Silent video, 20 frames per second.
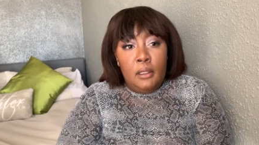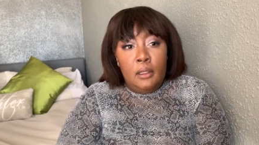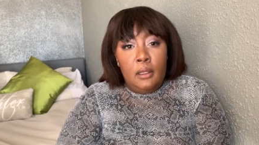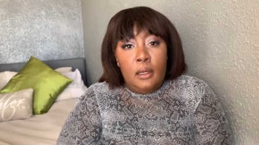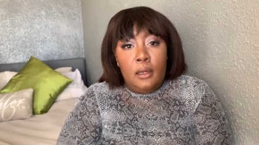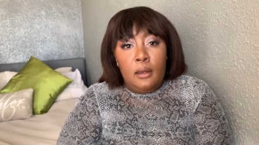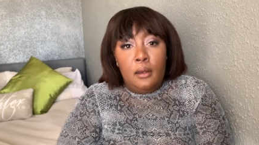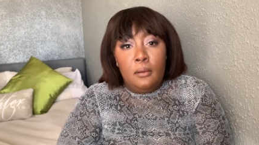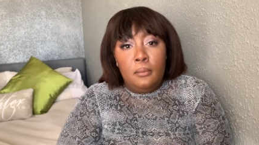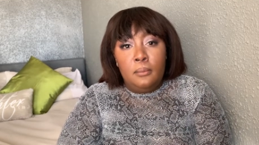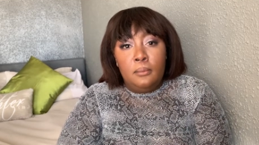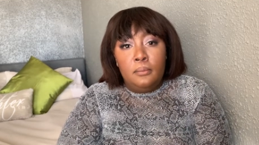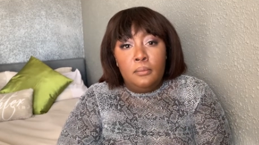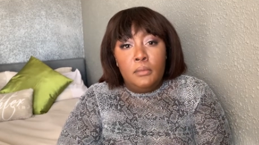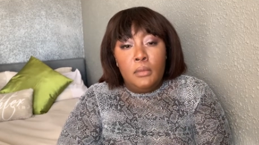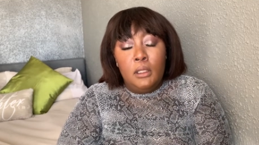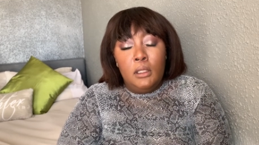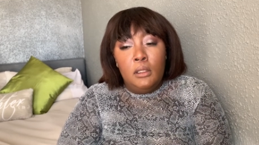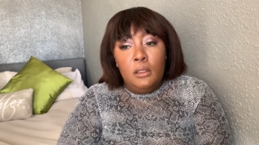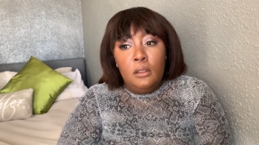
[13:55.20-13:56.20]
um,
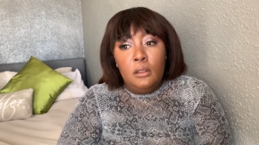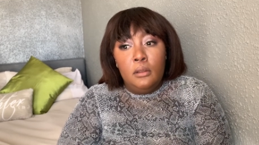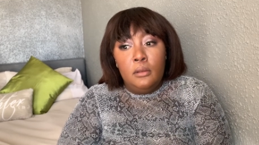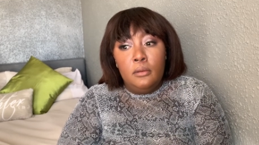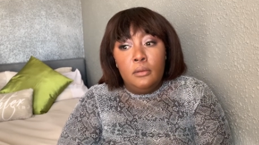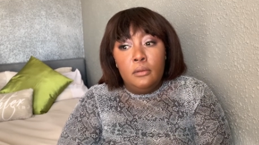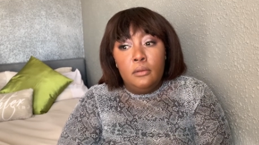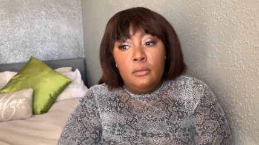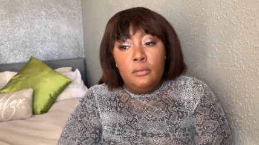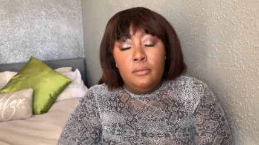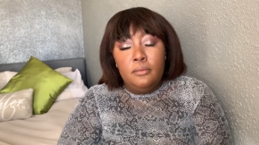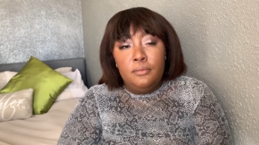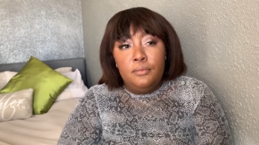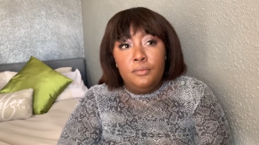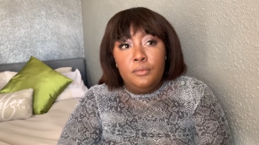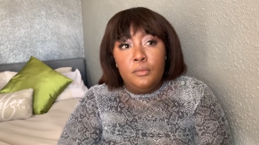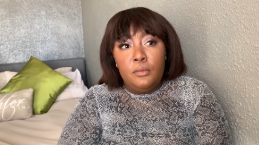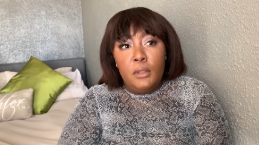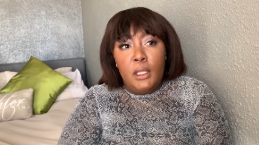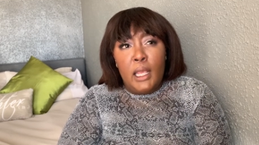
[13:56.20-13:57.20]

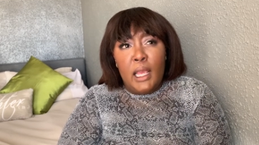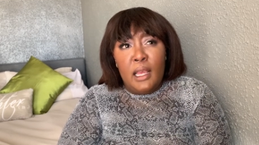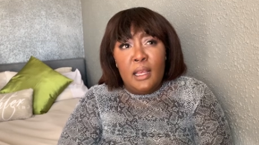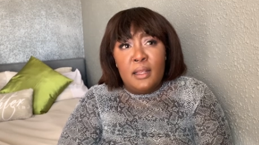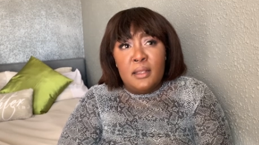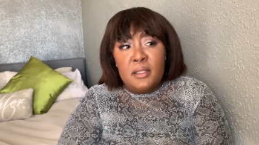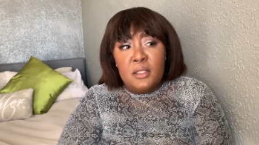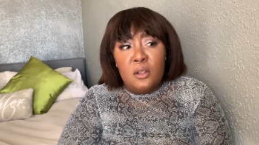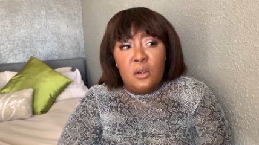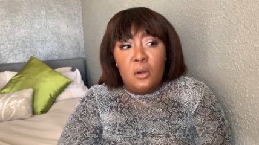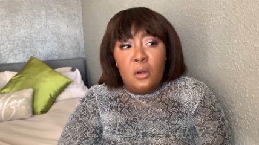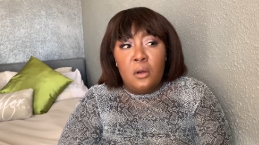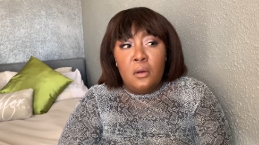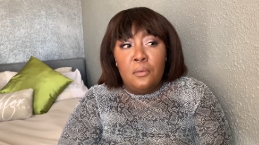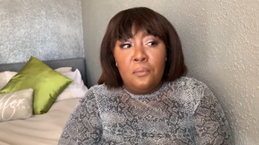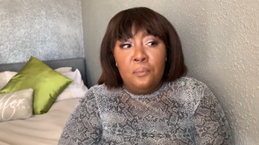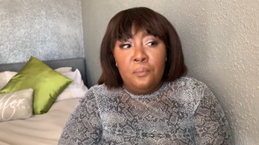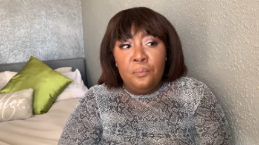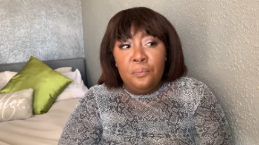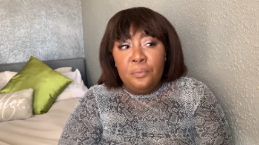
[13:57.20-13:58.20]
yeah, so
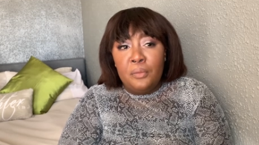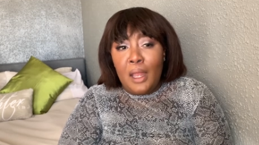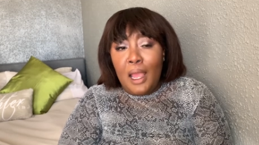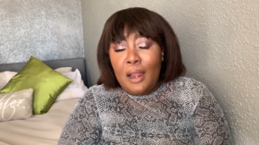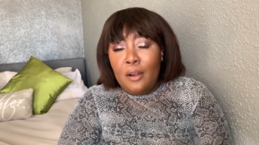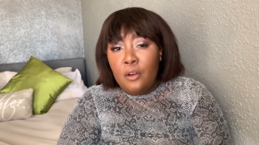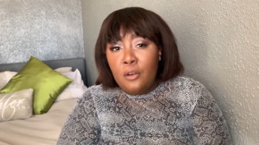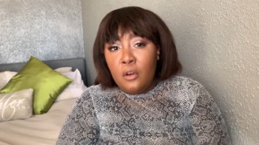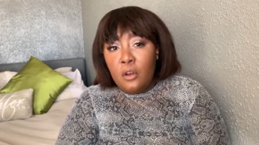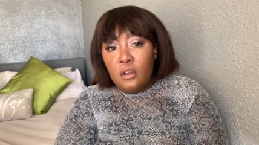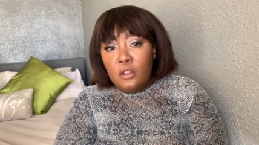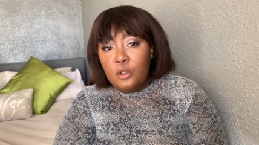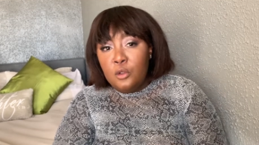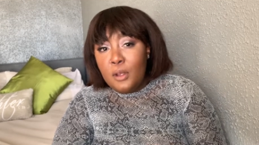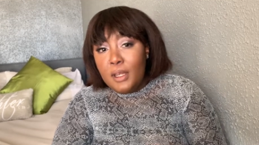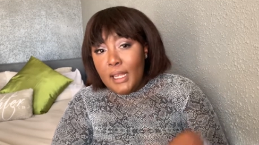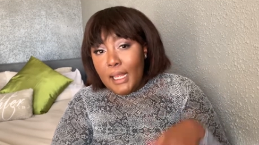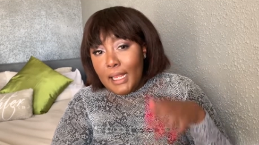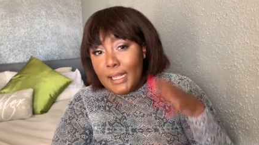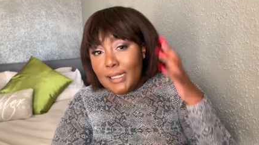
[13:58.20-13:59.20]
I don't know, in
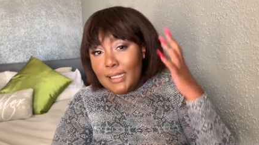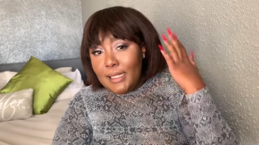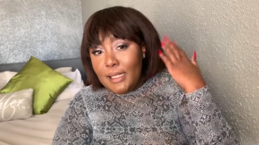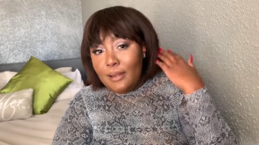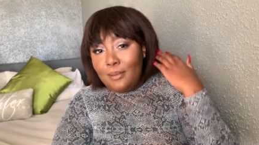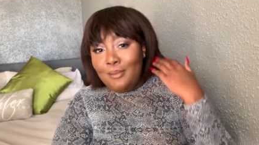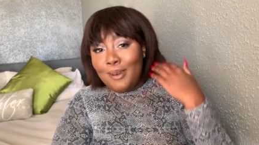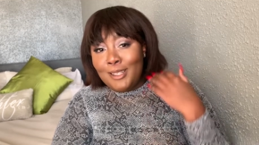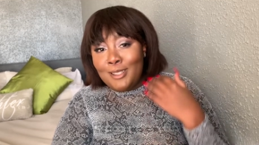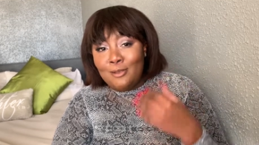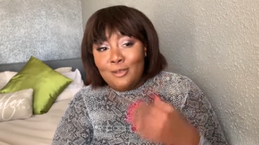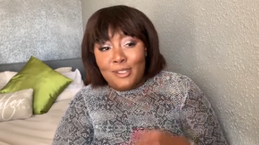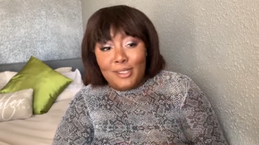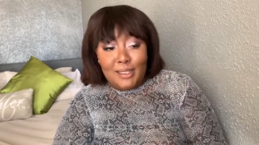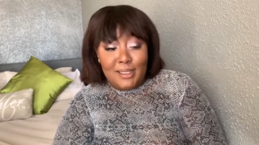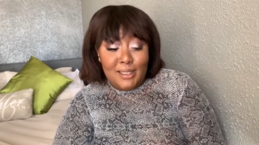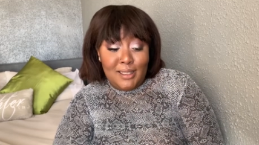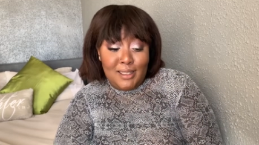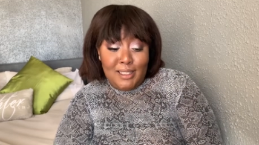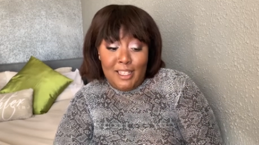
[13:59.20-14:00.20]
2018, Batu just
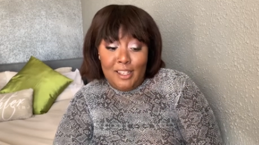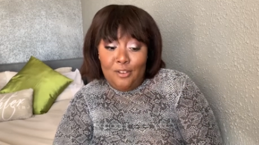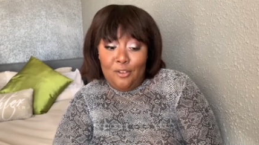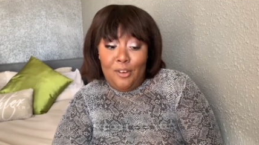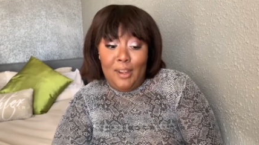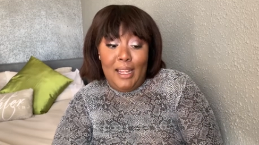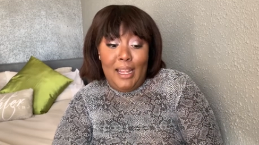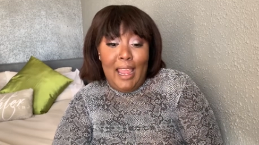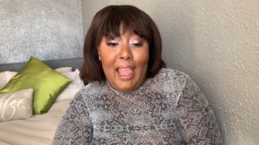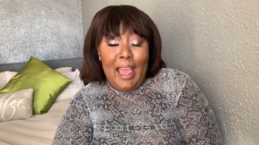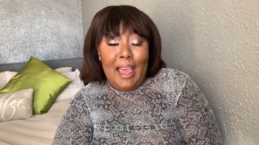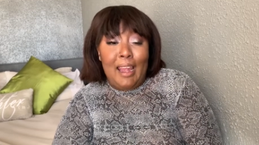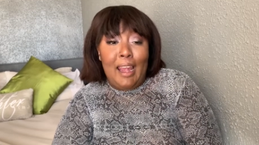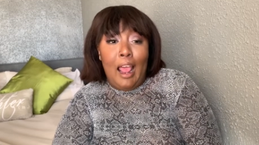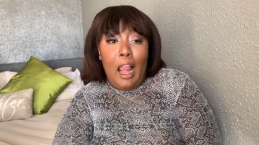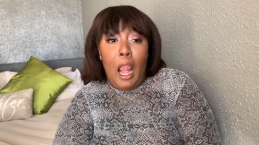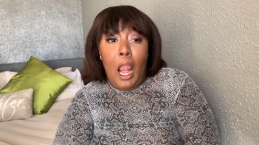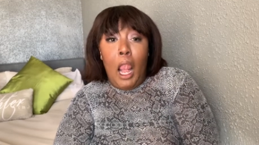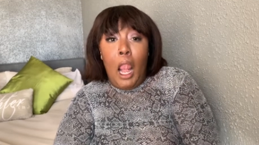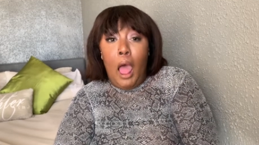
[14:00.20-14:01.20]
generally had
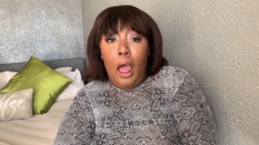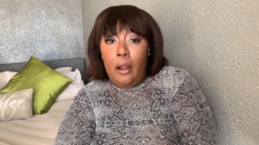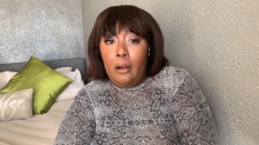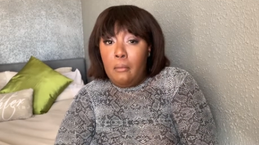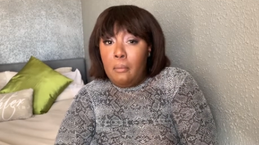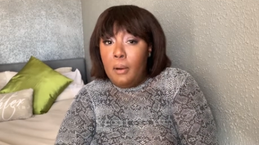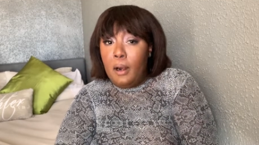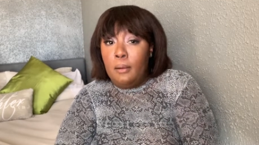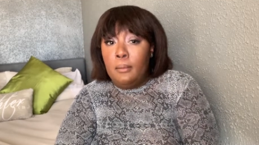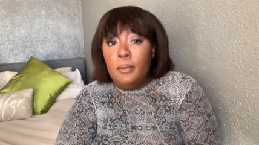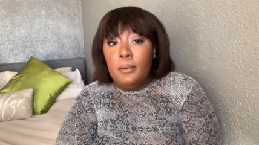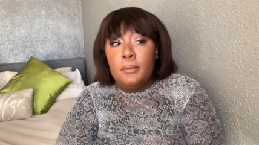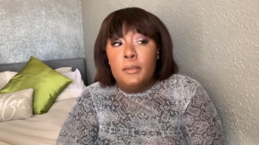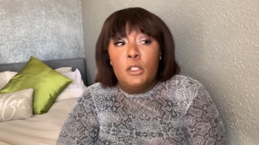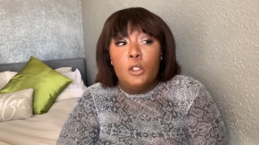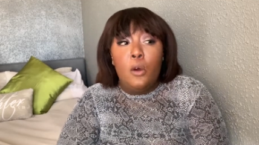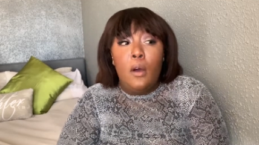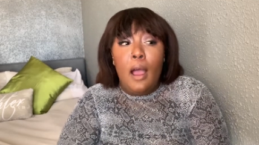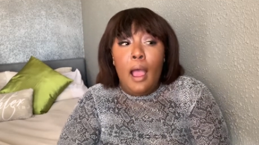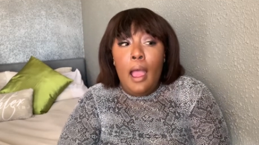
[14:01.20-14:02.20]
a lot of problems. So